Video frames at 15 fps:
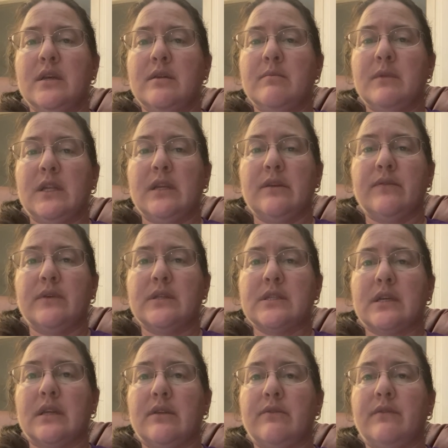many of which
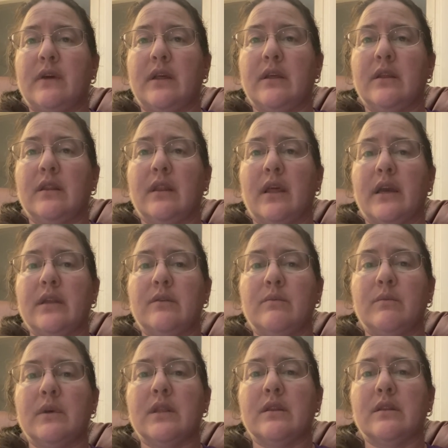kind of fell in line
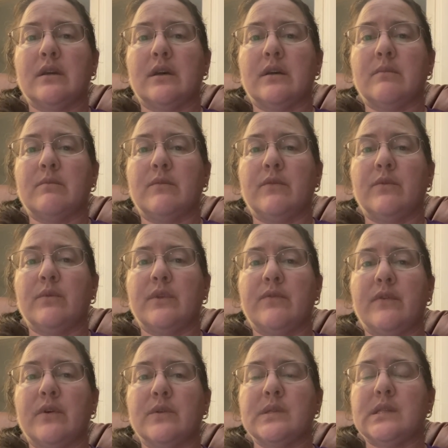with, um, with
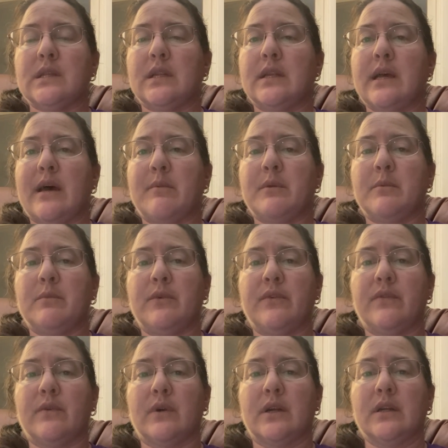votes that had happened
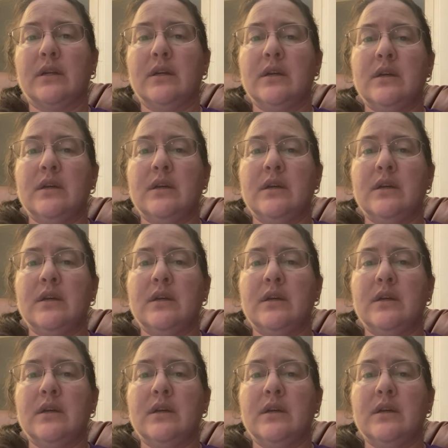before.